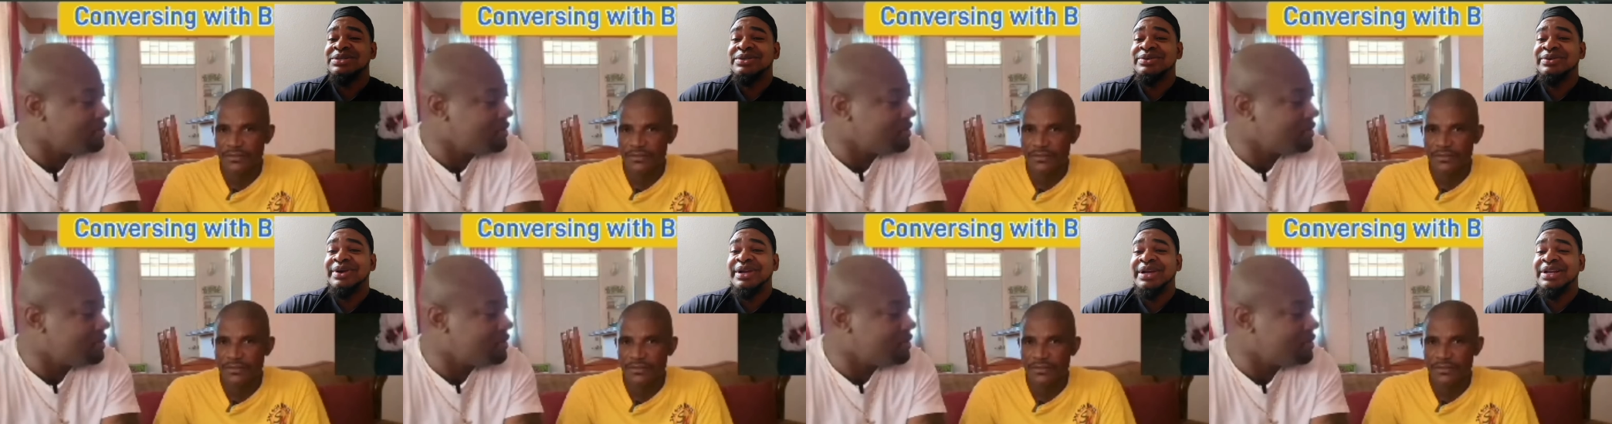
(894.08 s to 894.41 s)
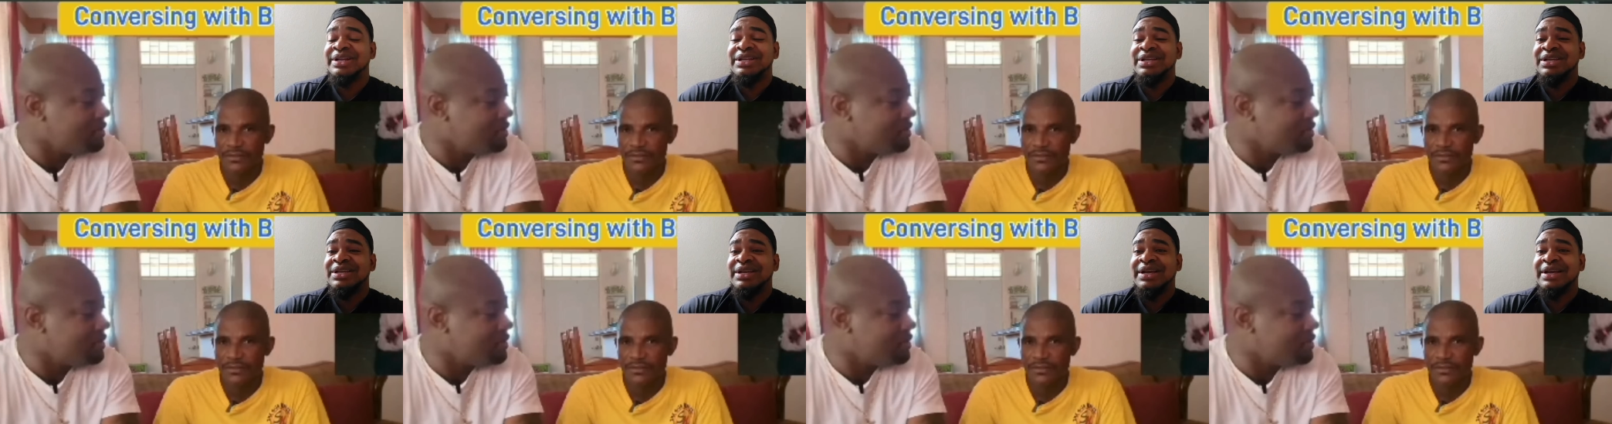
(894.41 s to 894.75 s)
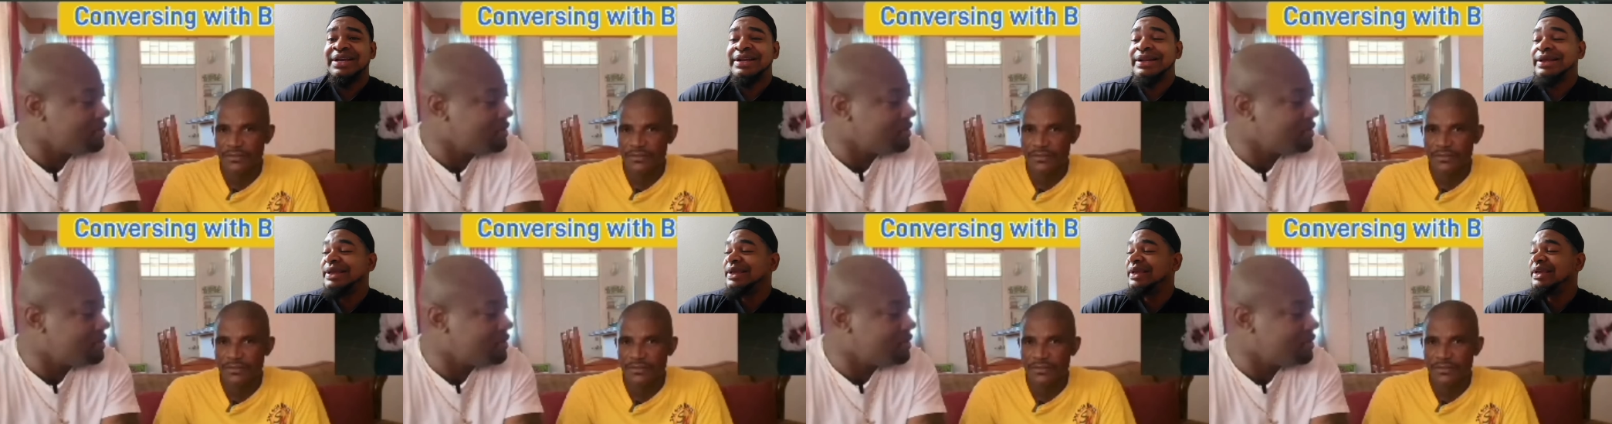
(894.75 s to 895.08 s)
Speaker 1: already.
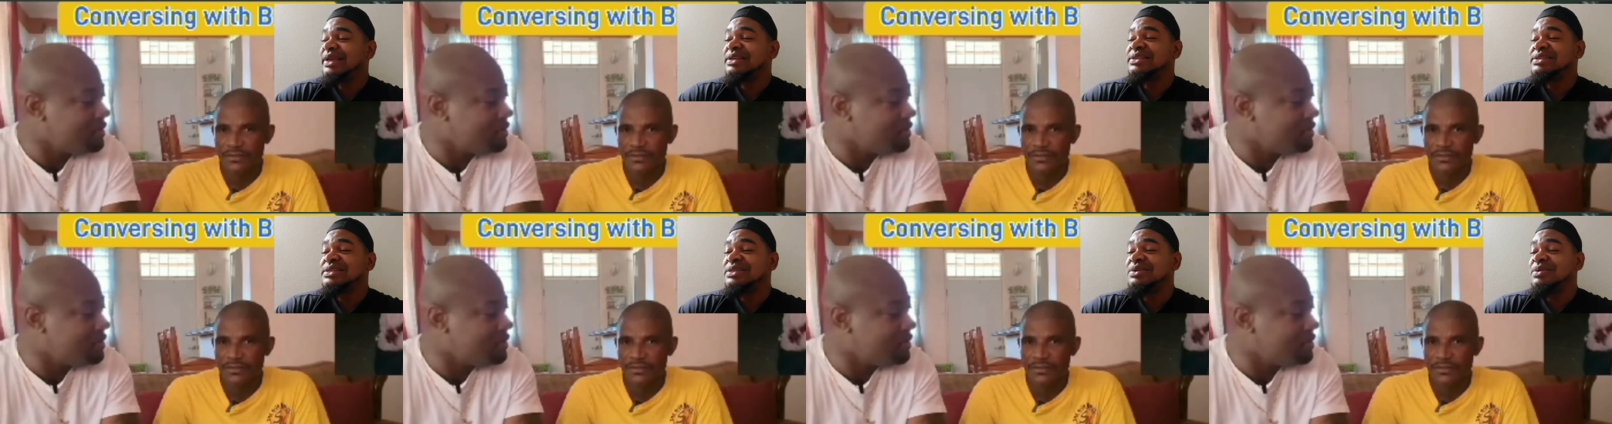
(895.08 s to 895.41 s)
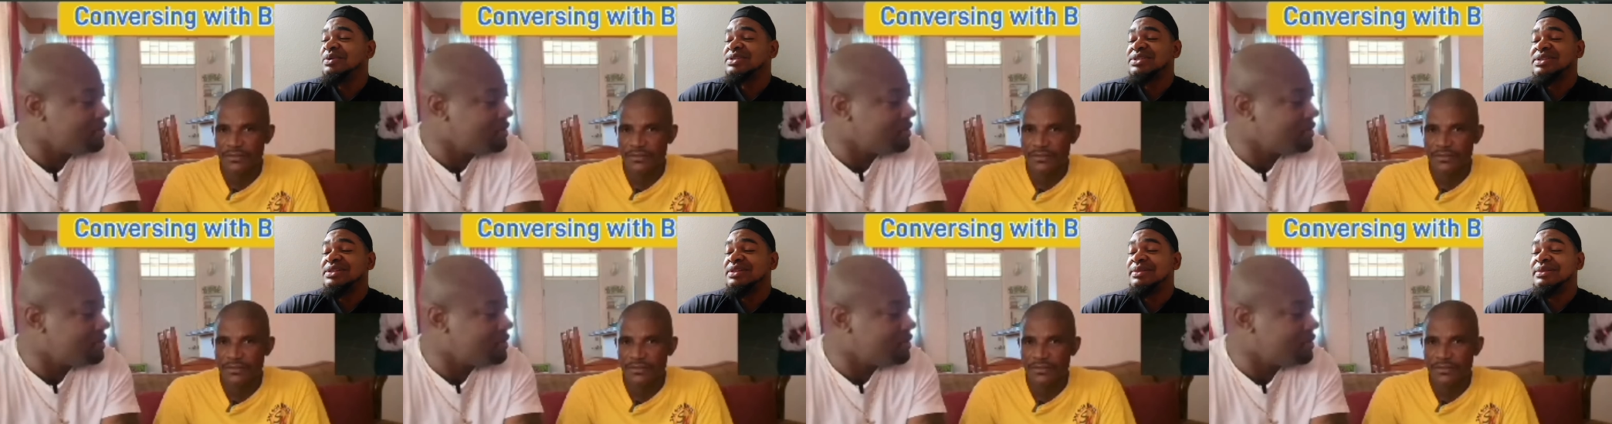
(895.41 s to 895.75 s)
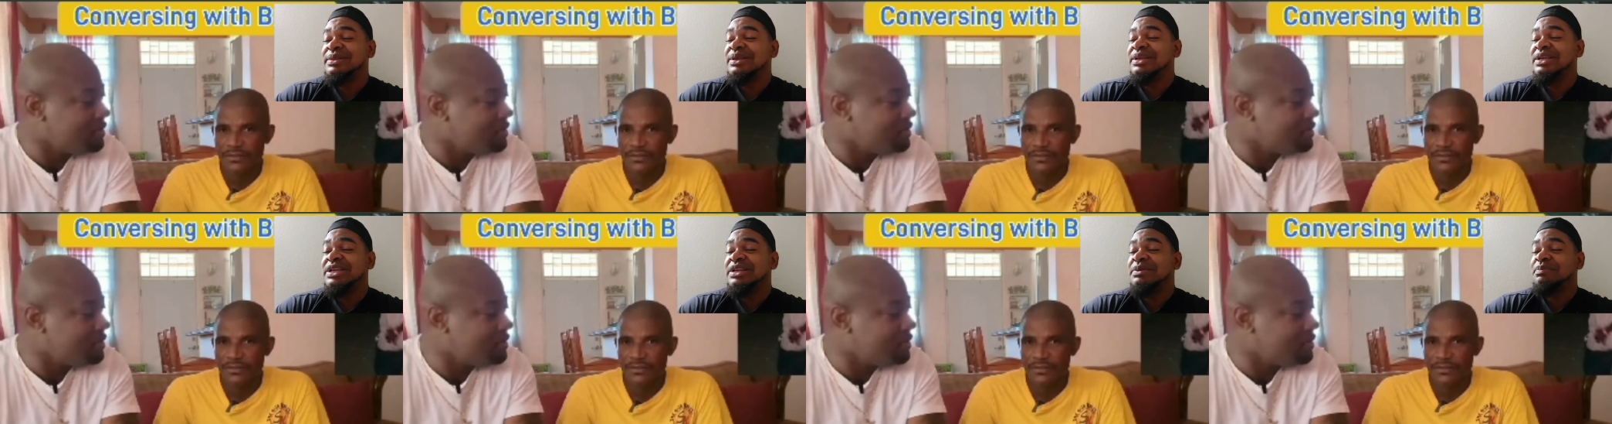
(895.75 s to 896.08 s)
And I guess he wasn't
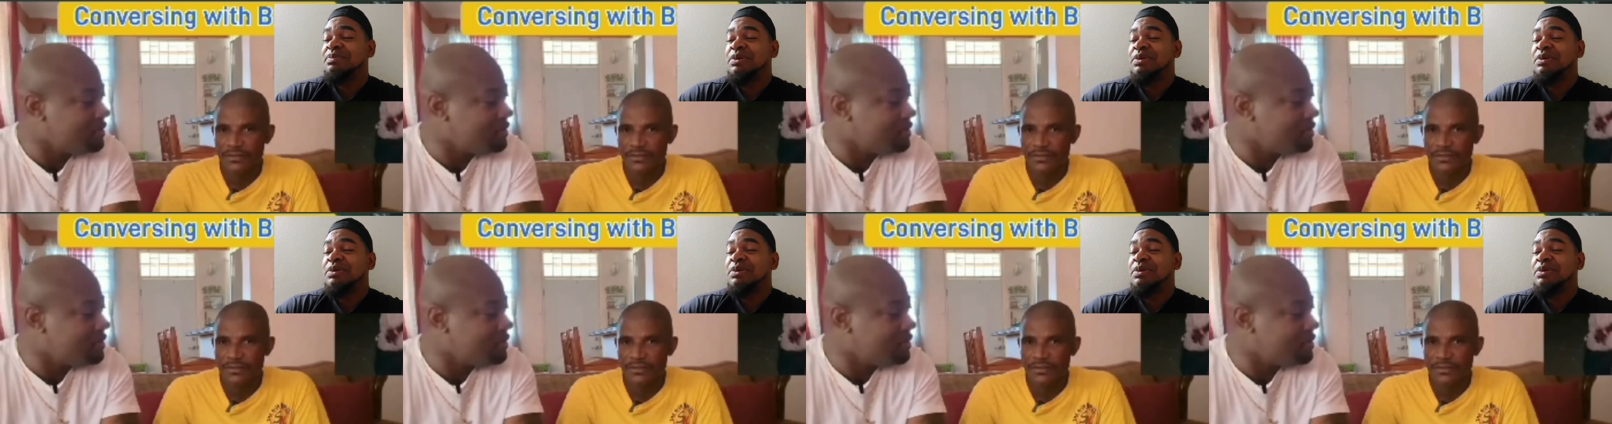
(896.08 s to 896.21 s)
thinking